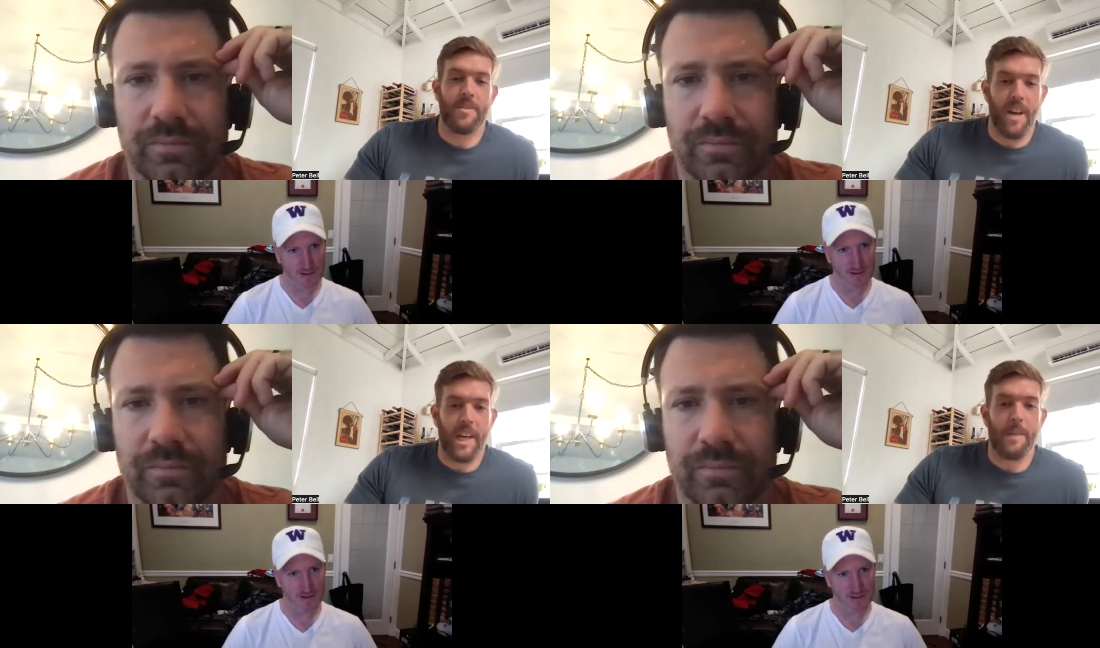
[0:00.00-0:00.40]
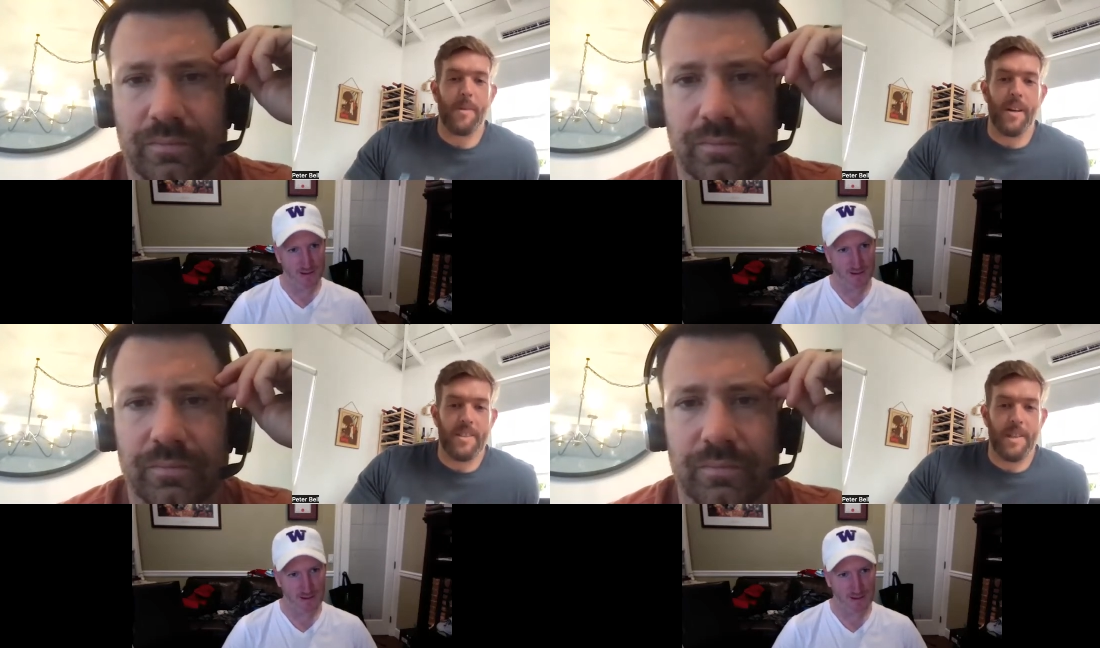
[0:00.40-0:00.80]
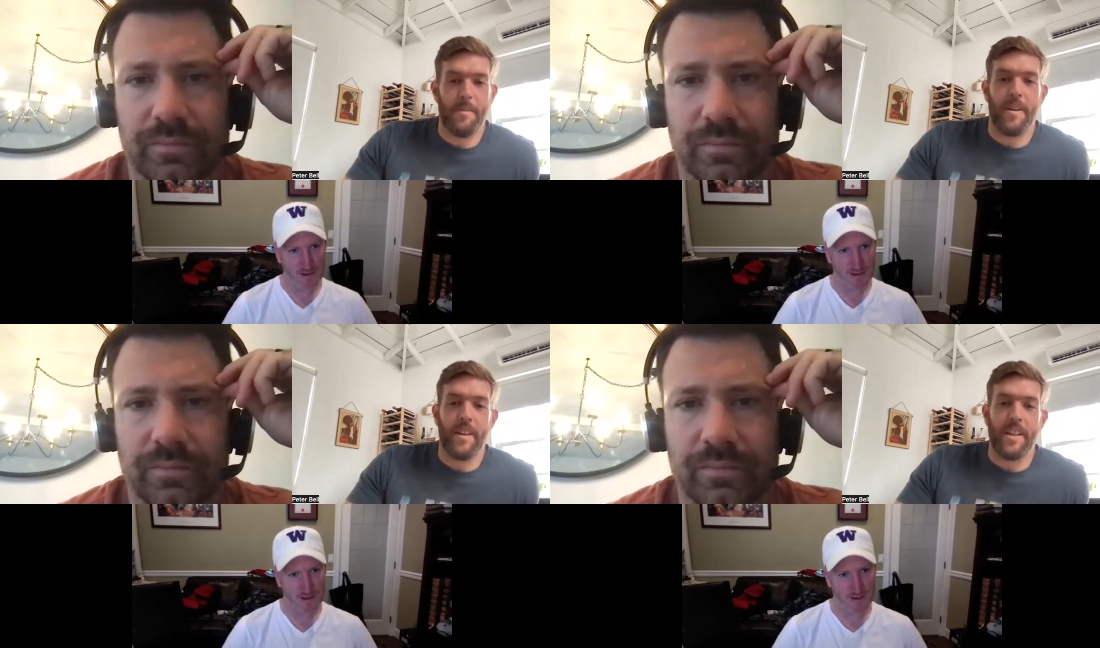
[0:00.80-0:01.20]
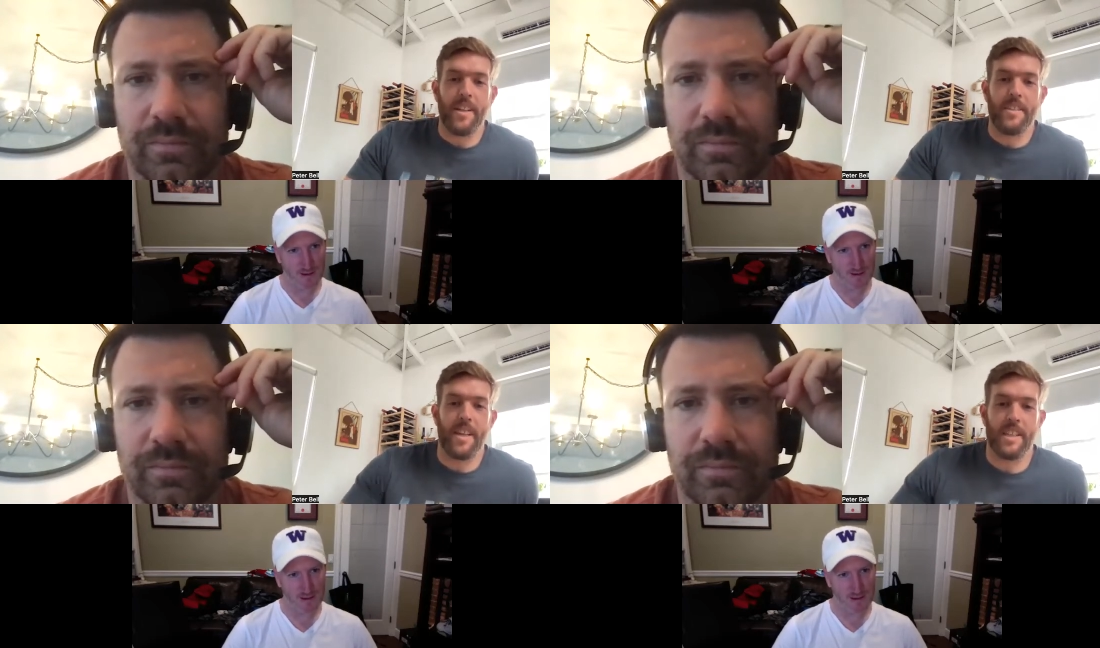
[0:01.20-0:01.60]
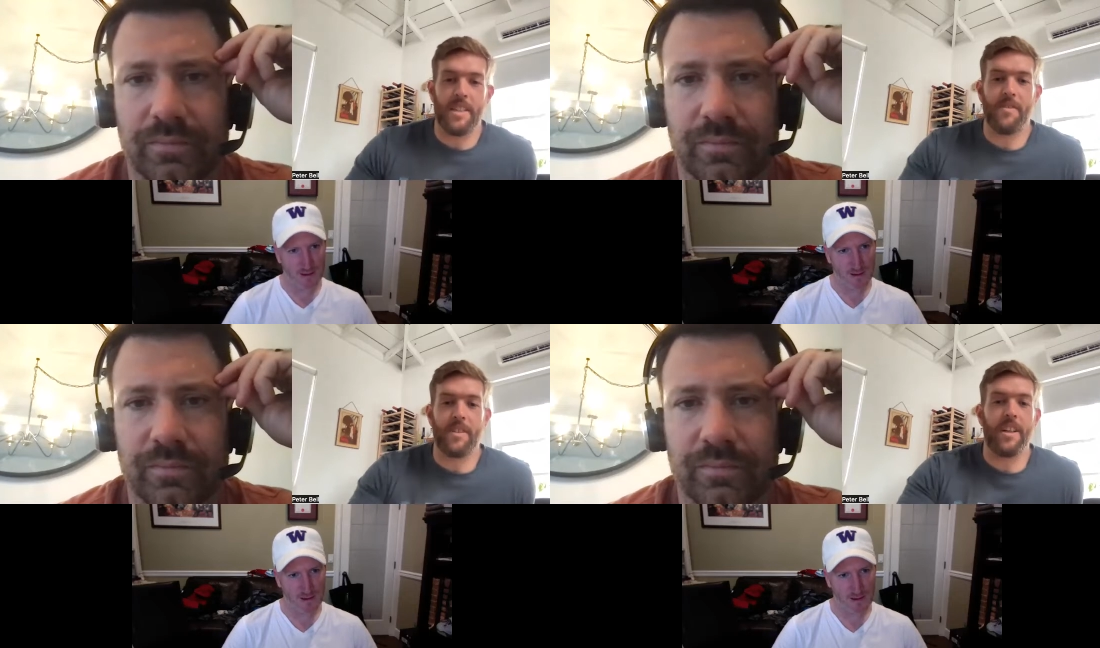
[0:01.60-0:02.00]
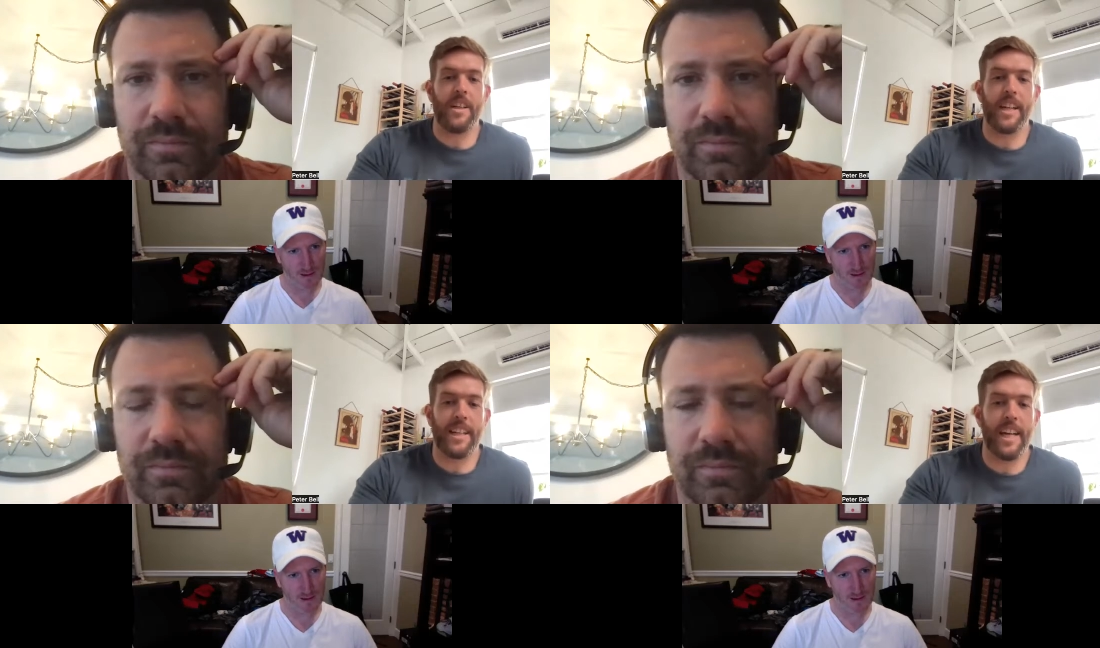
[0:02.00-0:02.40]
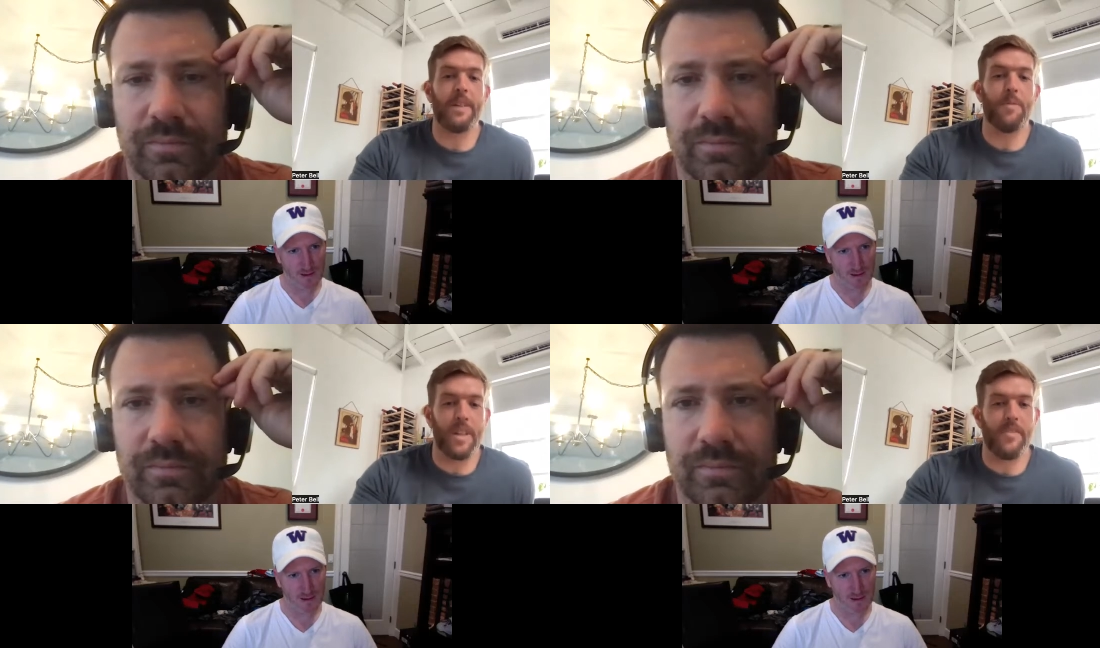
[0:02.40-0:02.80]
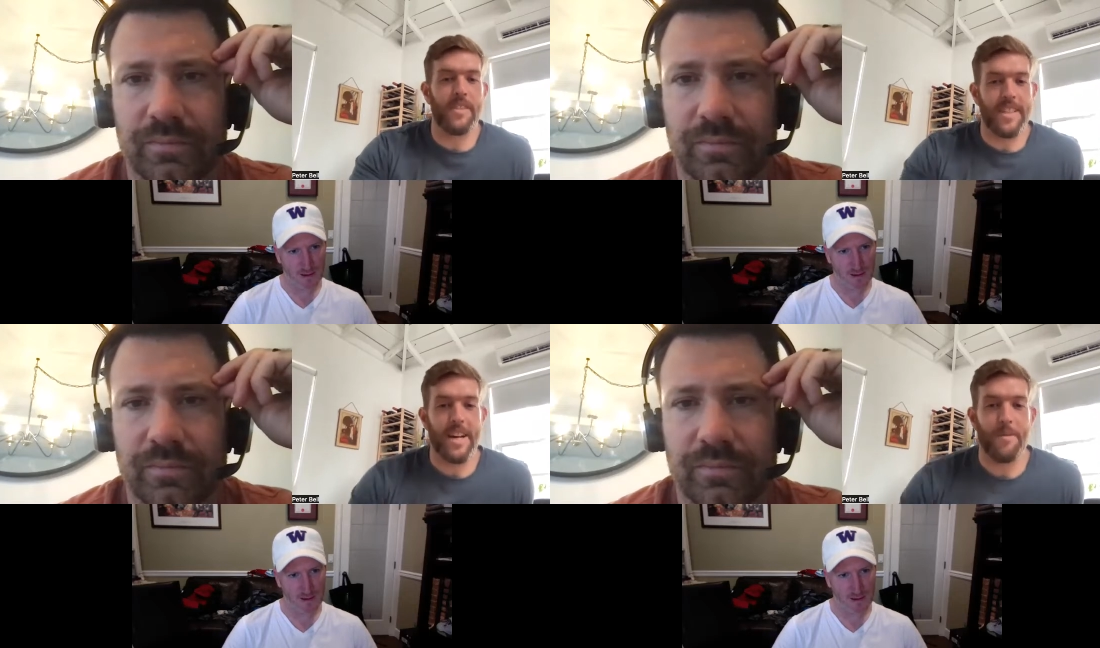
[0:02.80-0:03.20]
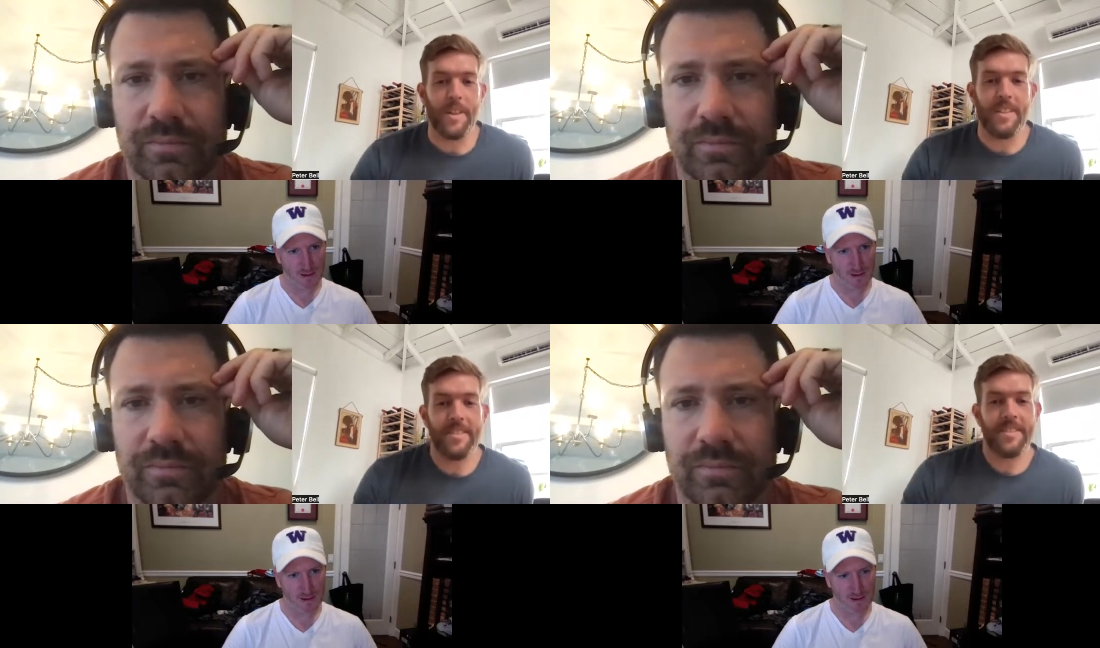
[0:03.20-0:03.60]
Speaker 1: been talking about a seminary in South Africa, and I kind of wonder if it's that one.